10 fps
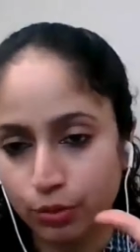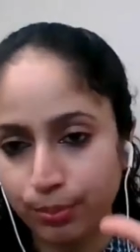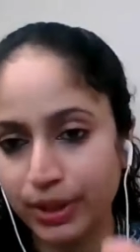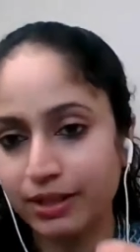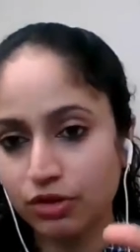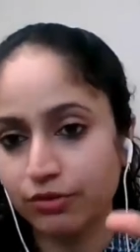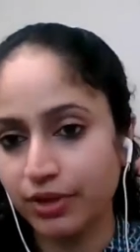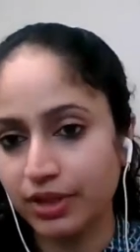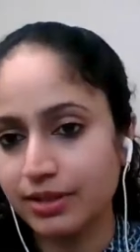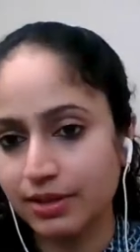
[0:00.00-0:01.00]
So parents
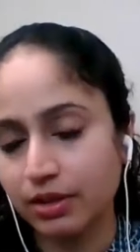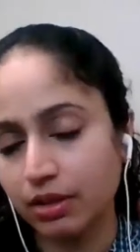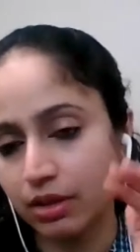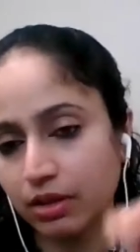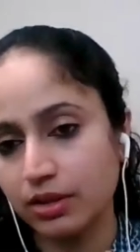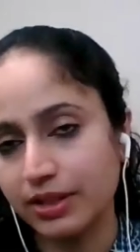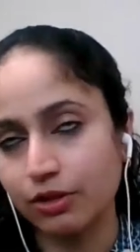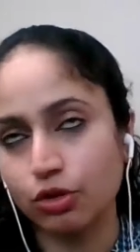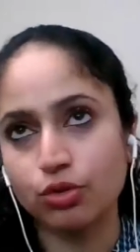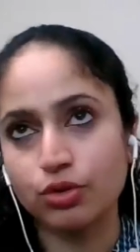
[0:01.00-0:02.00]
of kids
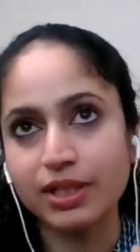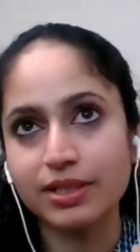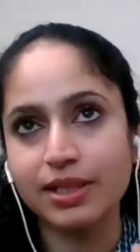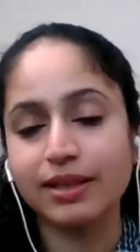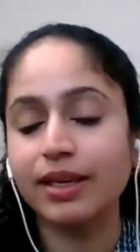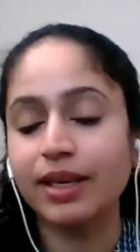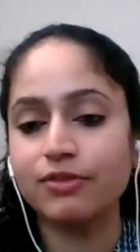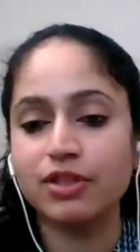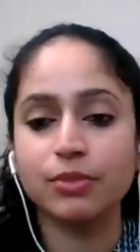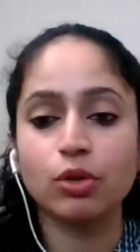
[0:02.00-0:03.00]
0 to 6, and then
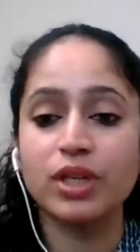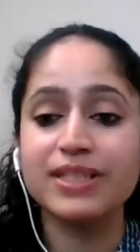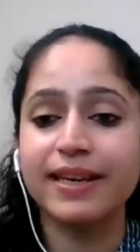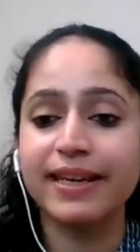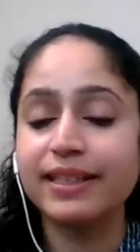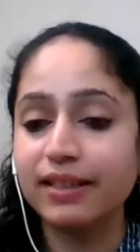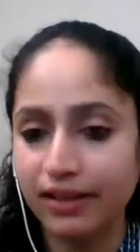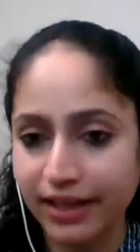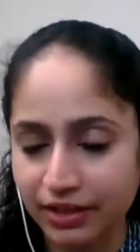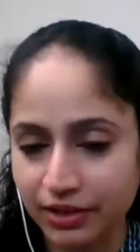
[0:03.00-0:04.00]
have something called as
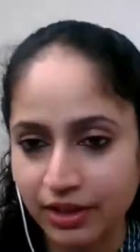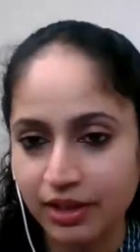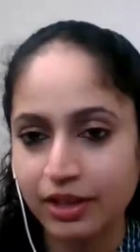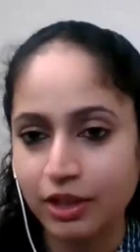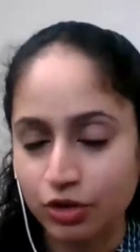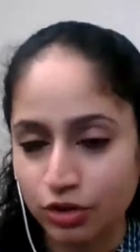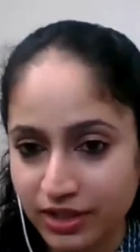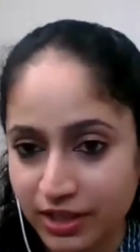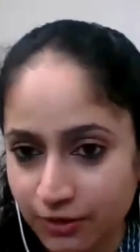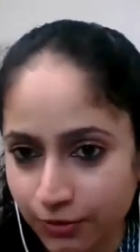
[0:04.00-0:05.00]
Writing Right. So
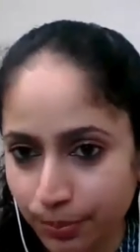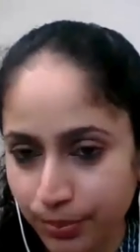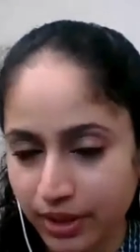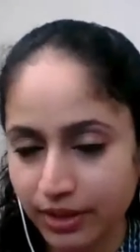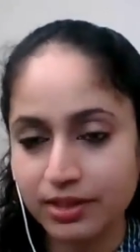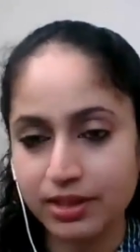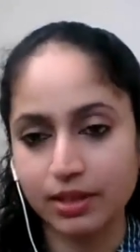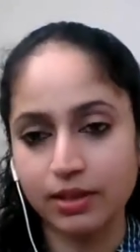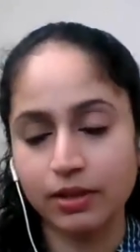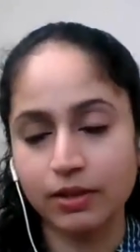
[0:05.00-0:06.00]
this is for parents
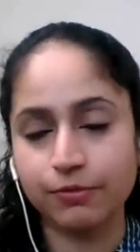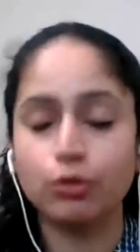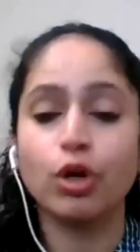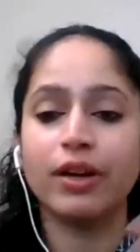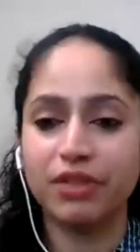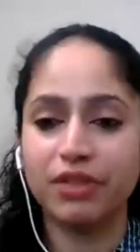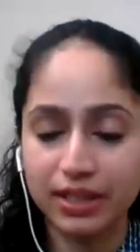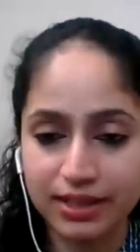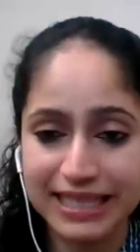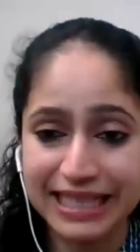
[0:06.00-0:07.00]
who are having
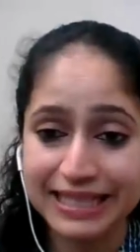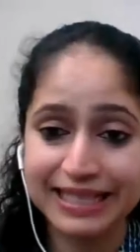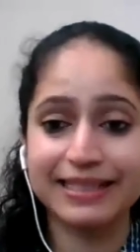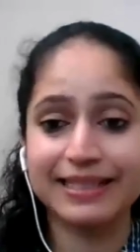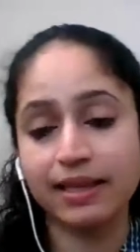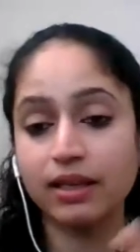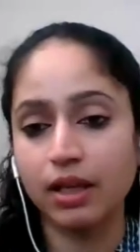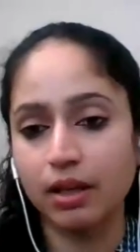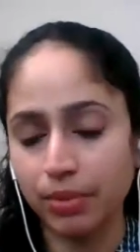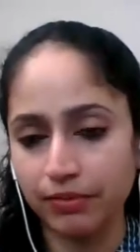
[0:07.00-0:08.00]
kids 6 and
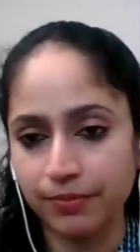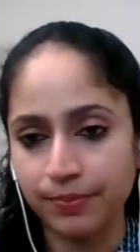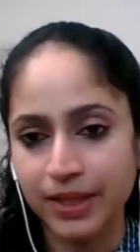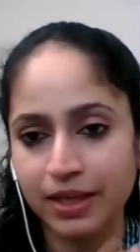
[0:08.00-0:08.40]
above.